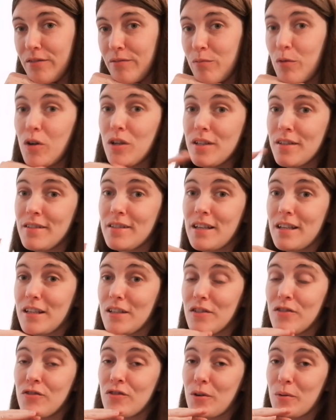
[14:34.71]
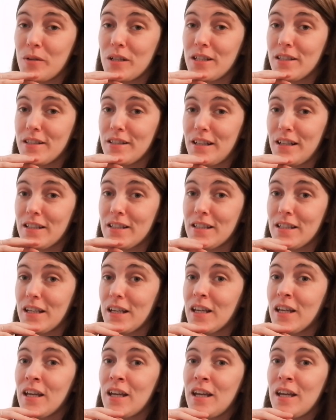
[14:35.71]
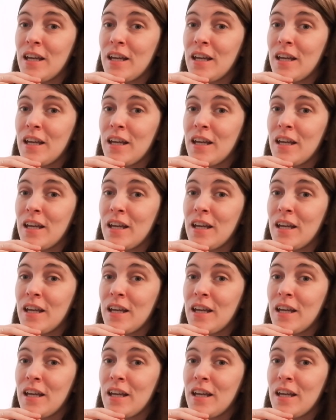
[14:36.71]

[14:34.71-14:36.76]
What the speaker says: what he's saying is true and he's Santa.